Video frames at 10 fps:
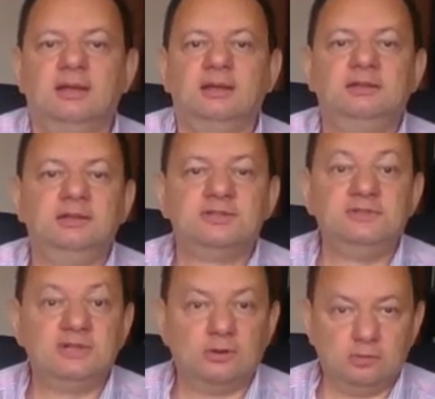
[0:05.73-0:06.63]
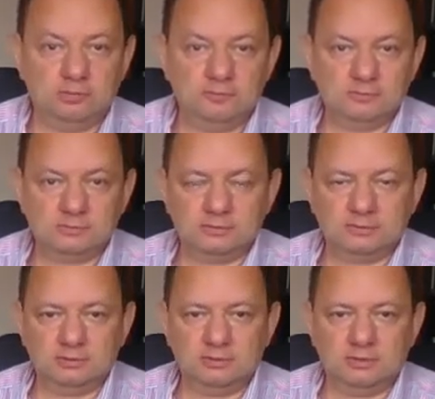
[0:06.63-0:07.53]
in this video
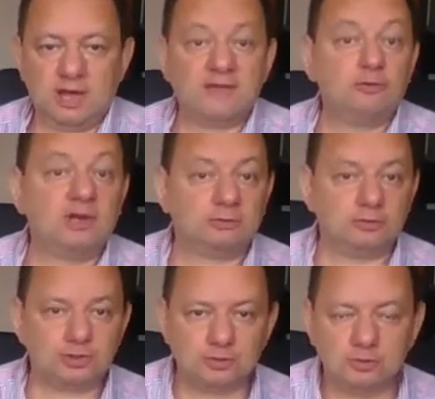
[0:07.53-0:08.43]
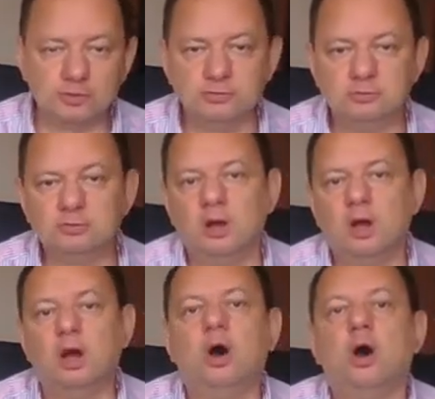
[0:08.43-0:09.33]
I would like to show you
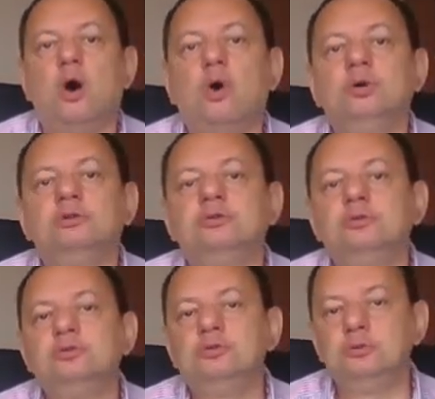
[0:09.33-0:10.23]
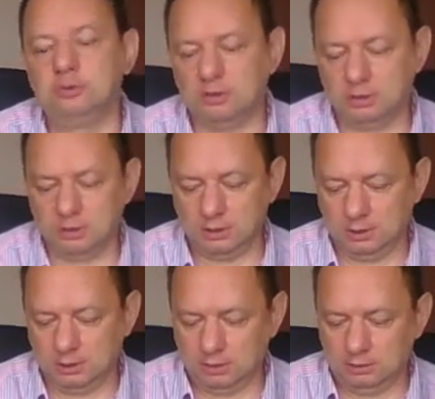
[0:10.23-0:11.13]
how to
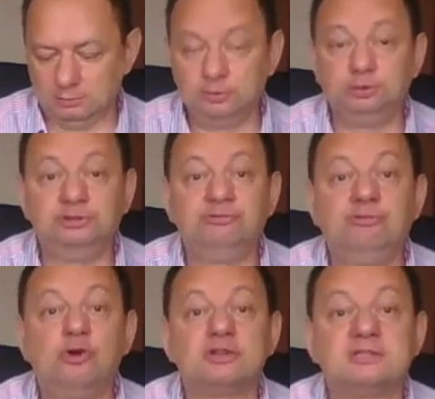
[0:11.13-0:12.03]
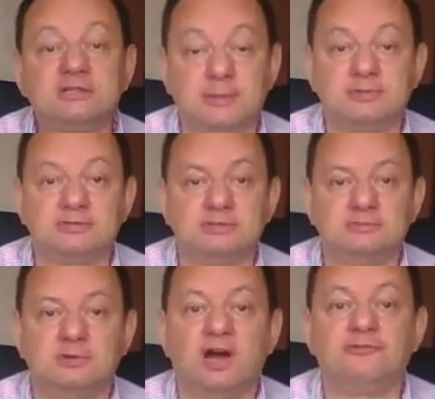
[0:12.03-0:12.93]
do the first steps
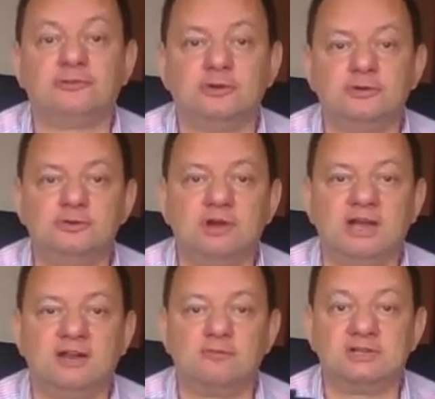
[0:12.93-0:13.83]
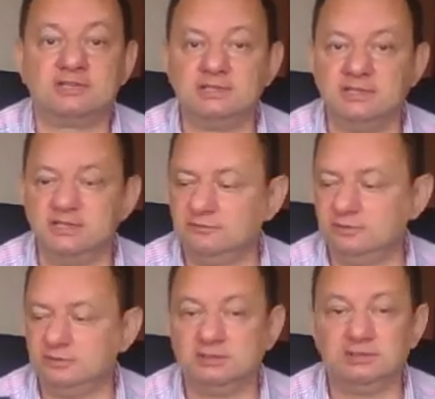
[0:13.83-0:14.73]
after you have received
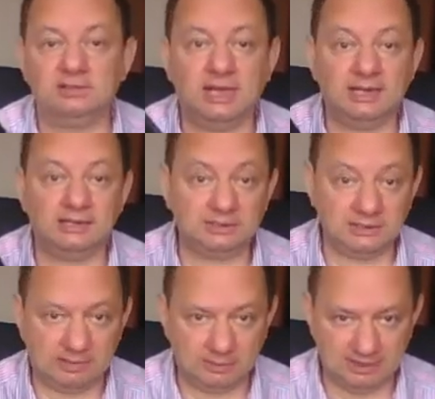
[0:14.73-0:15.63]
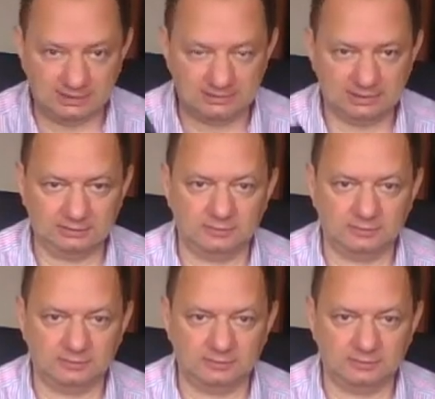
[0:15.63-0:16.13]
the LdreamM headset.